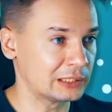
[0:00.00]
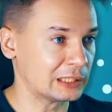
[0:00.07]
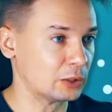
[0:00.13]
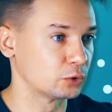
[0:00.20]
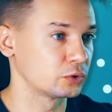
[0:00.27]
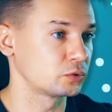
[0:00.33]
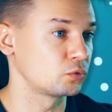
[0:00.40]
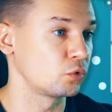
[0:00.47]
It
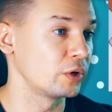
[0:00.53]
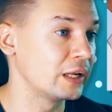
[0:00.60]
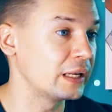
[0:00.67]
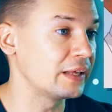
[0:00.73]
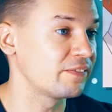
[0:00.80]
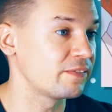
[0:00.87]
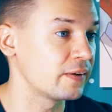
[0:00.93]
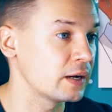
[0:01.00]
looked
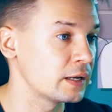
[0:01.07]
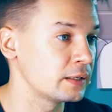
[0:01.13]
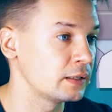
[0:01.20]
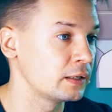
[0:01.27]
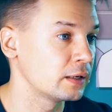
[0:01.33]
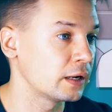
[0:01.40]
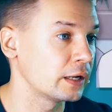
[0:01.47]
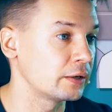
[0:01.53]
really fun,
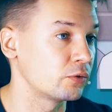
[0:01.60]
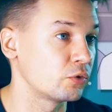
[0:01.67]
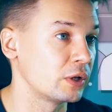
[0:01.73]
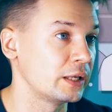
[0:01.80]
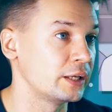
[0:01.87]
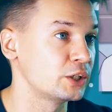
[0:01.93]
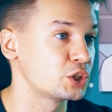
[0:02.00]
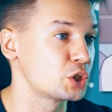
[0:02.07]
I
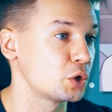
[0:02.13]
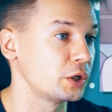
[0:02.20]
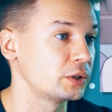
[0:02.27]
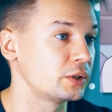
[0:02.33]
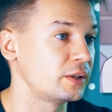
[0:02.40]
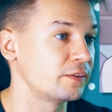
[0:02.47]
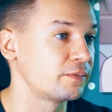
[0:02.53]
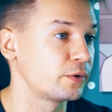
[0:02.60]
really enjoyed
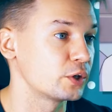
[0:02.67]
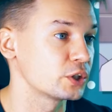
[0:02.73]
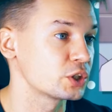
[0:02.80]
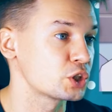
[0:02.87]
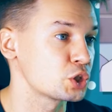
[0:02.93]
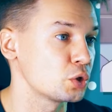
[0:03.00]
the first